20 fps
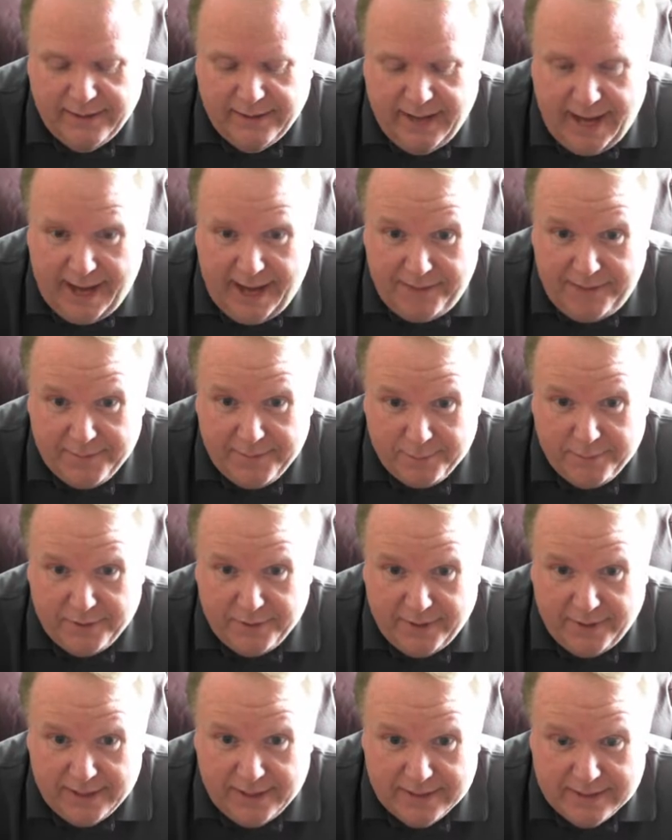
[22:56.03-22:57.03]
Half the
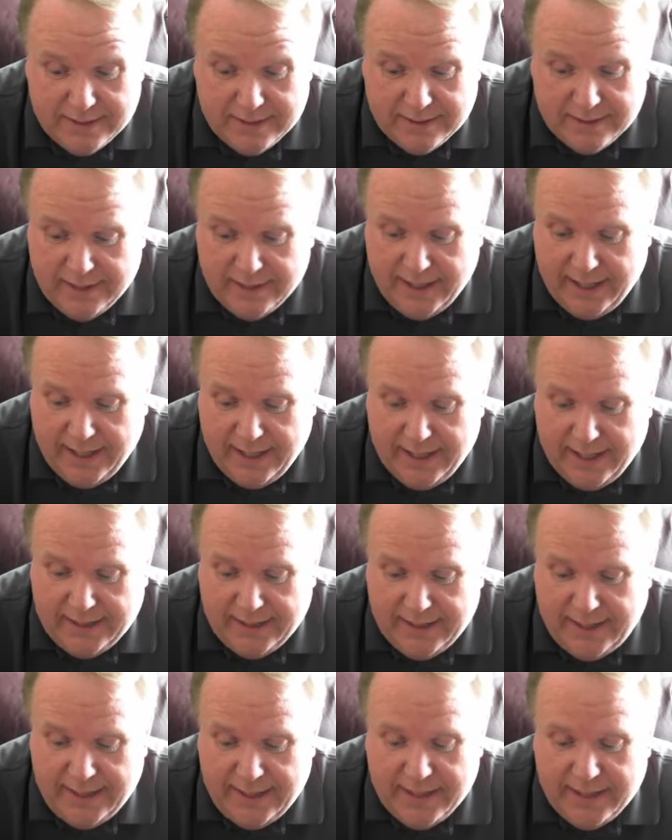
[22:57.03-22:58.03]
price.
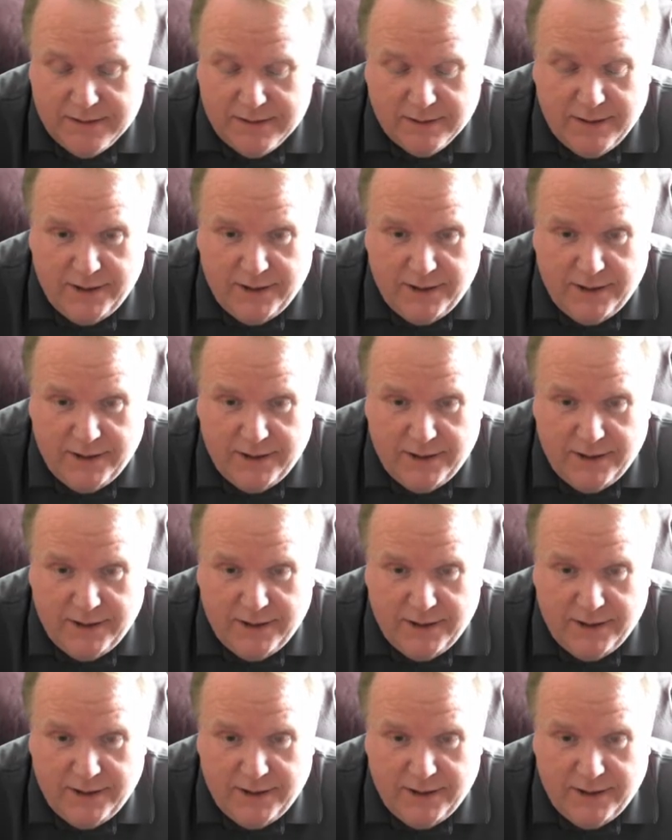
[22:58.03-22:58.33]
And then he took